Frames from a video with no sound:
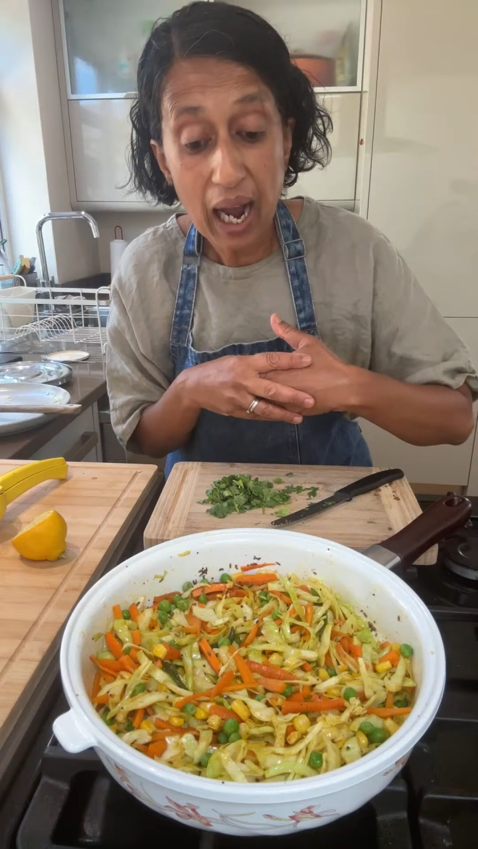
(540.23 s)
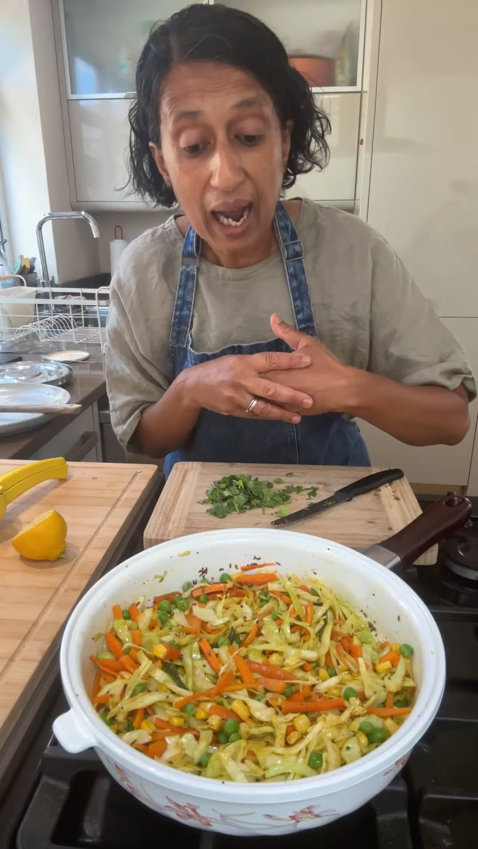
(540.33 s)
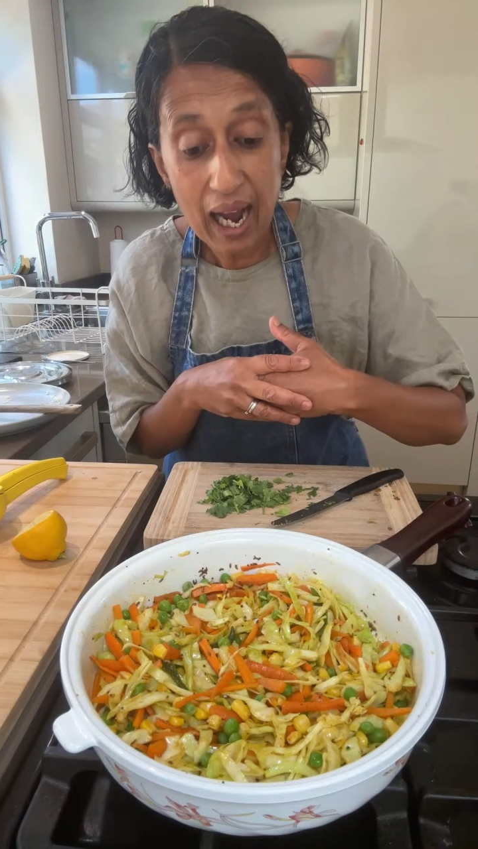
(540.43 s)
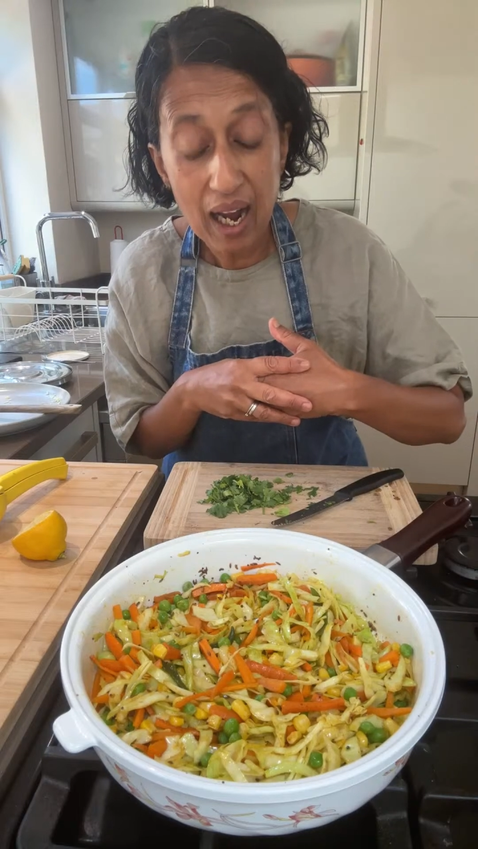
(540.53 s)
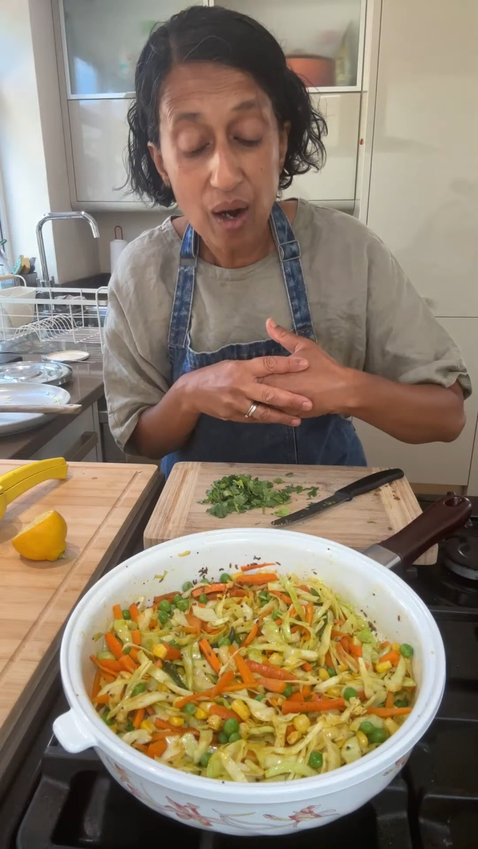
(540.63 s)

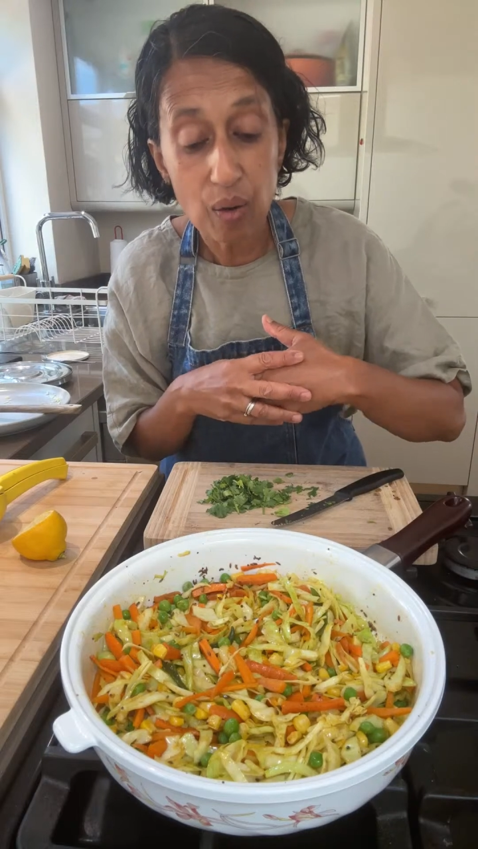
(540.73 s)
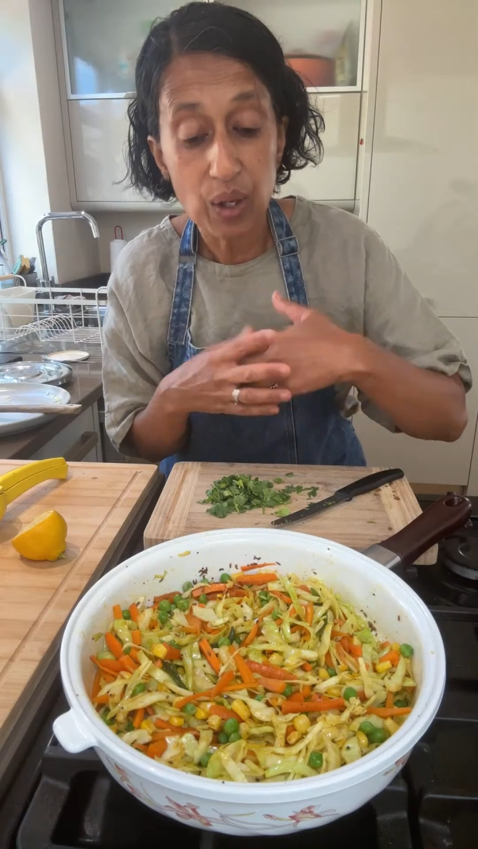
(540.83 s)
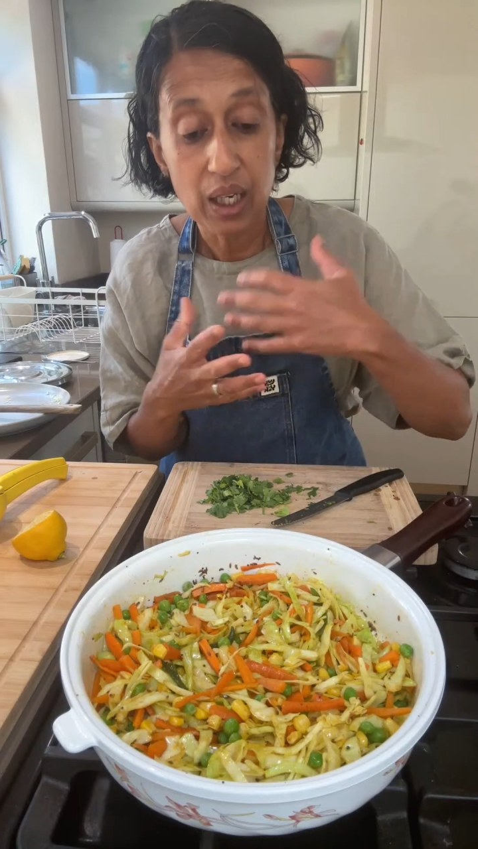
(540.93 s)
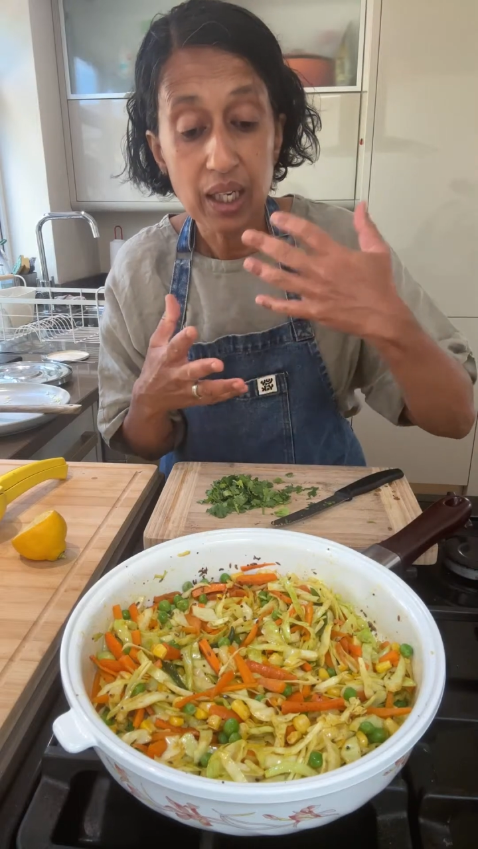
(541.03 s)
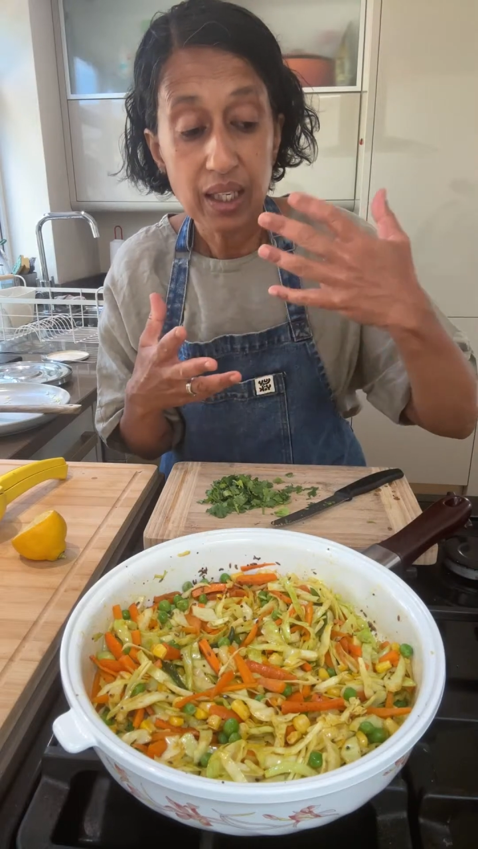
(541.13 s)
how
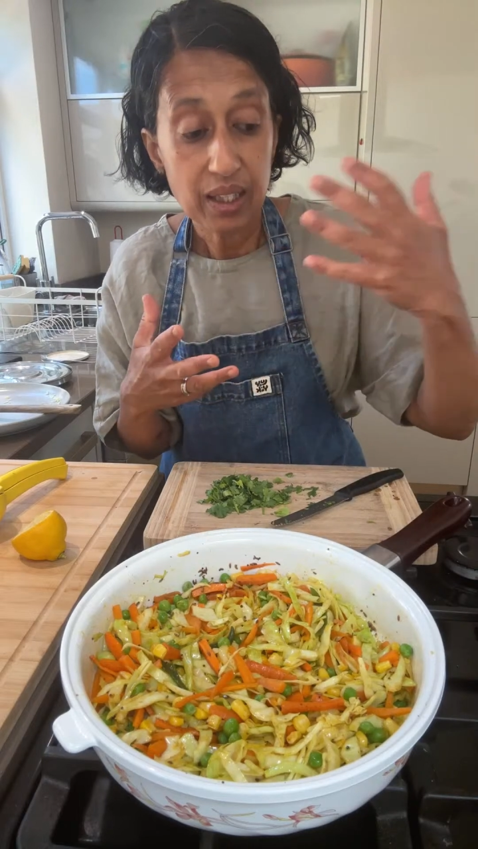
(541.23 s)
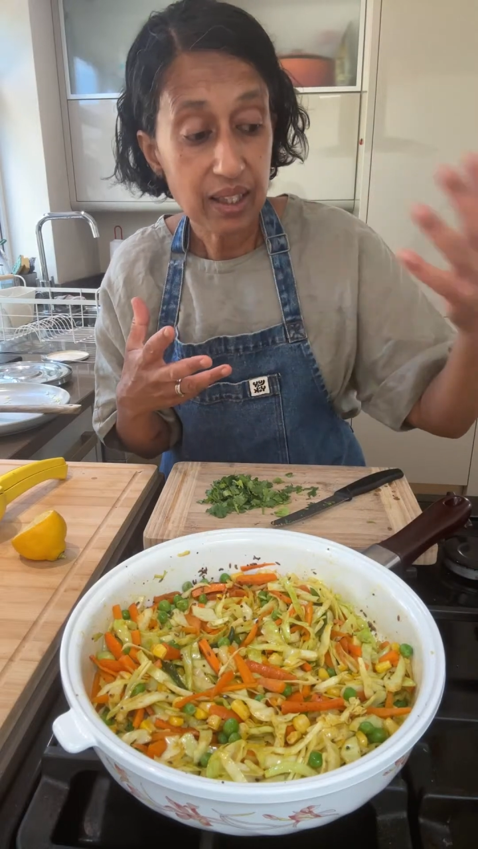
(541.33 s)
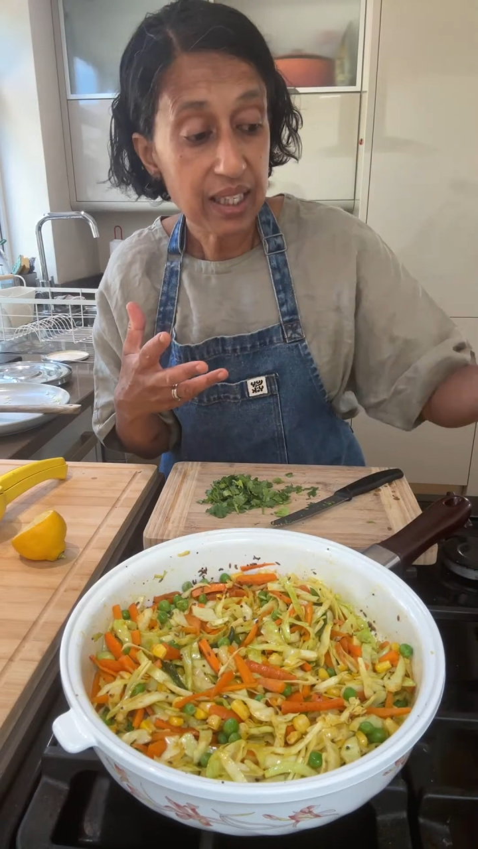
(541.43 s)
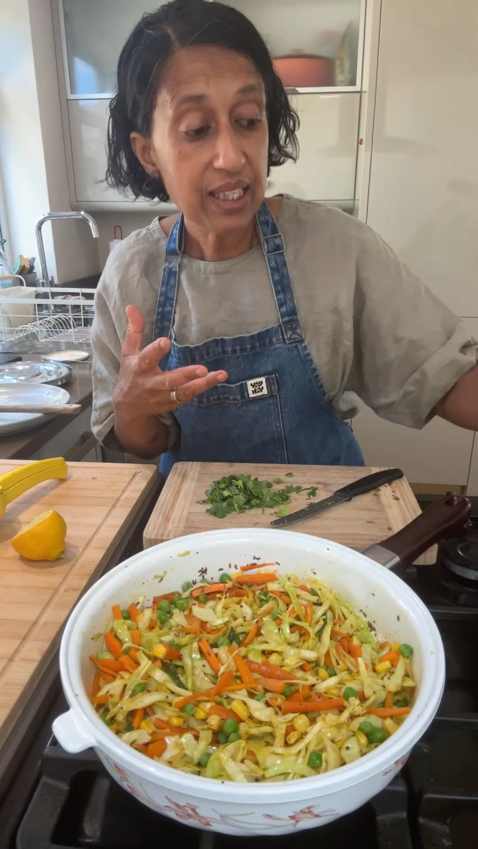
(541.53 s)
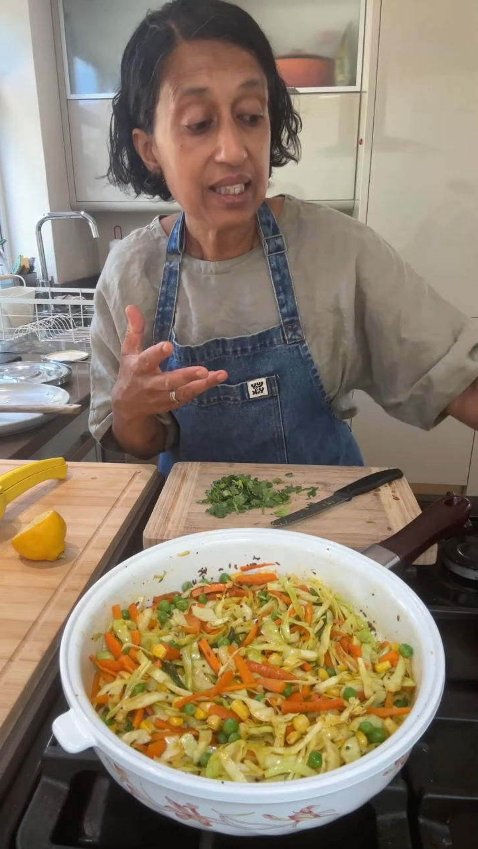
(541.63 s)

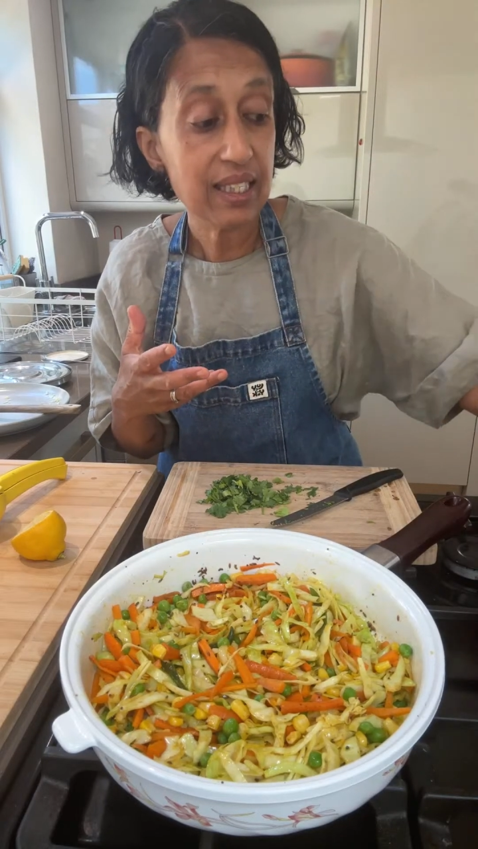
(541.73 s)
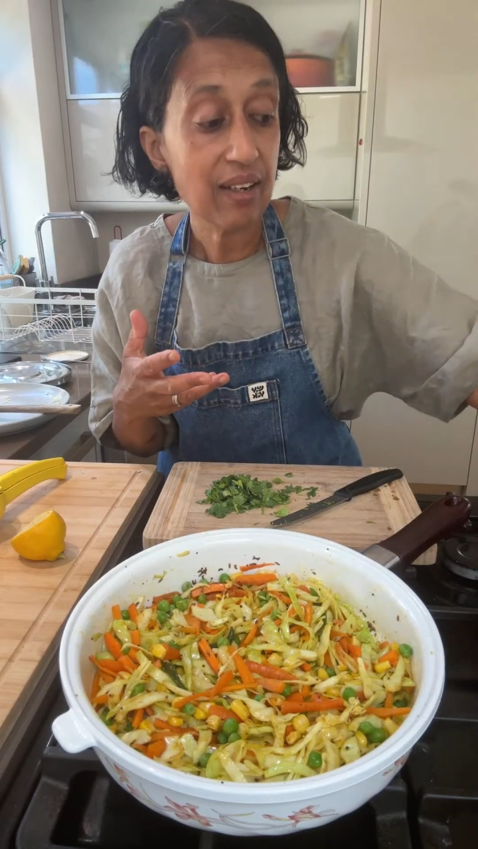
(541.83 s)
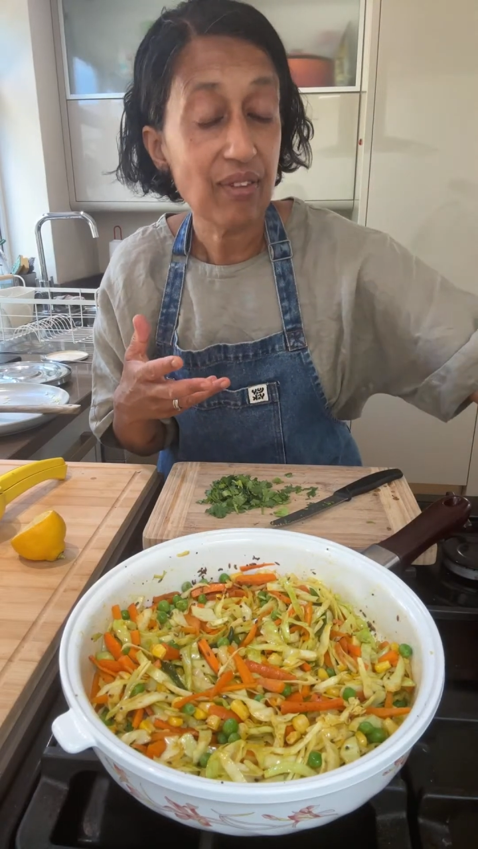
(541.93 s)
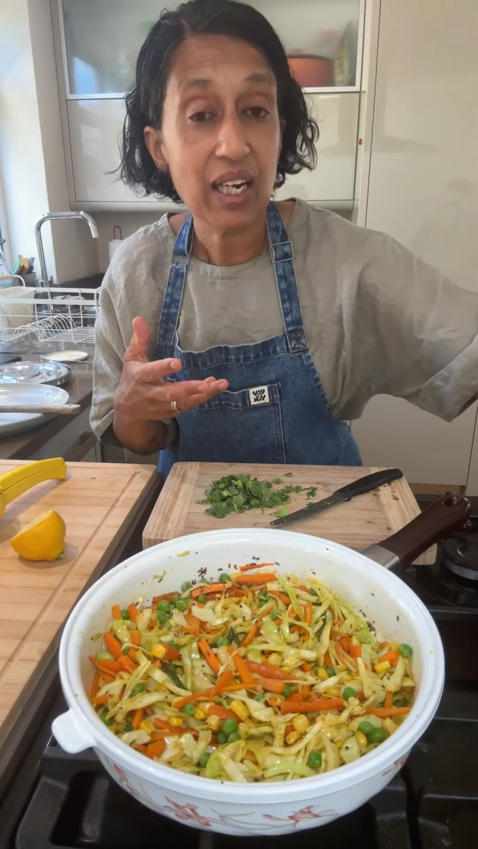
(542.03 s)
these 7